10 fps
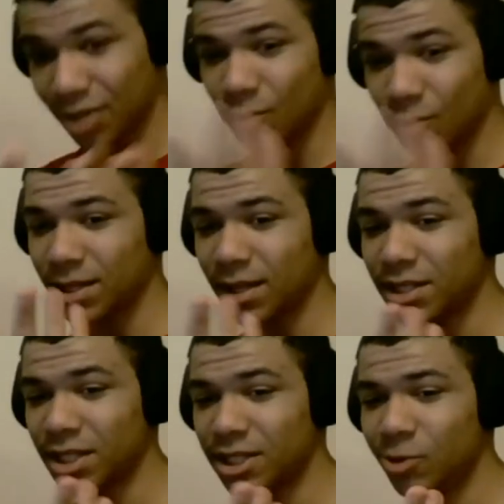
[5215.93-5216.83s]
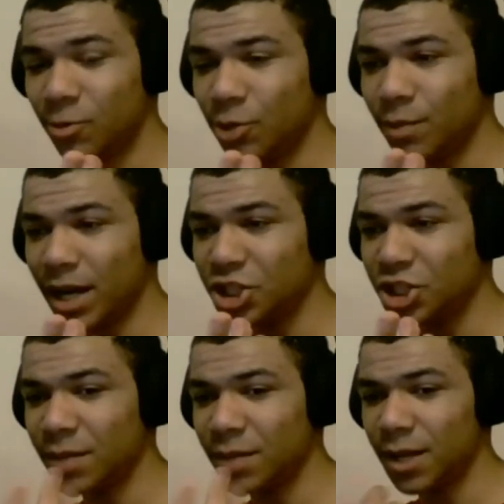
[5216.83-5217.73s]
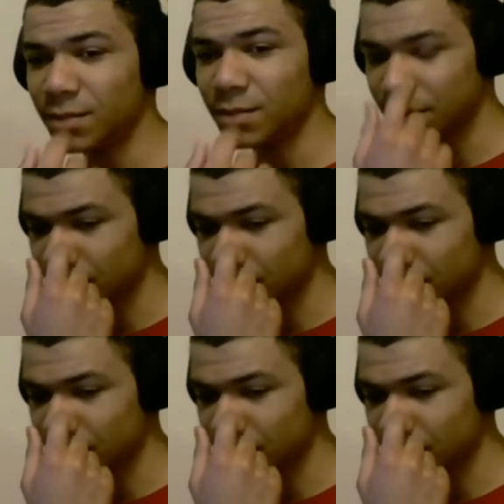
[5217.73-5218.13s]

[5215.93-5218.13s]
website like G2A where you buy cheap games.